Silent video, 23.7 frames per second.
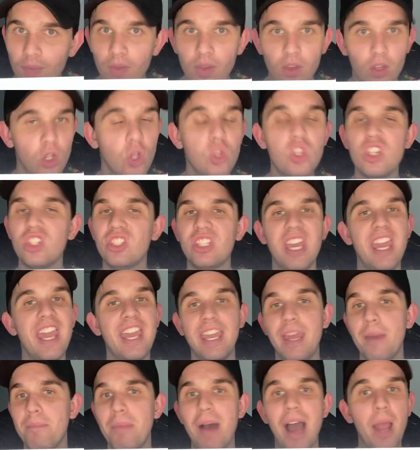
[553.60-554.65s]
You just can't
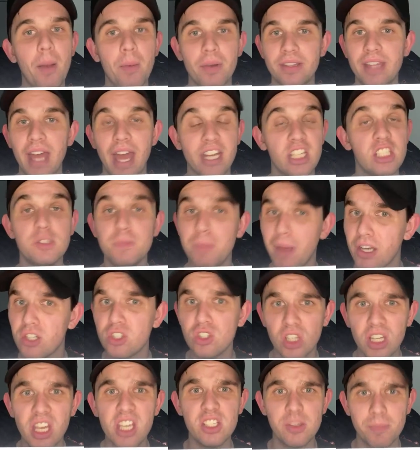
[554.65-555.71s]
get by with that,
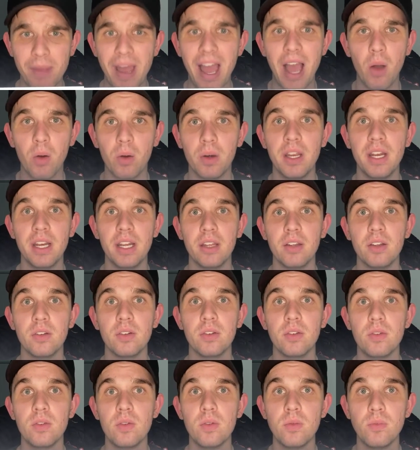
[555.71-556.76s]
especially as a power hitting
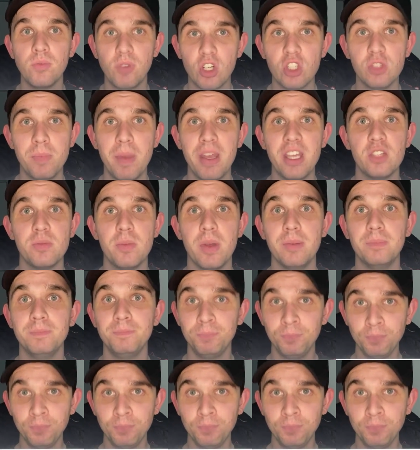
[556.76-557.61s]
first baseman.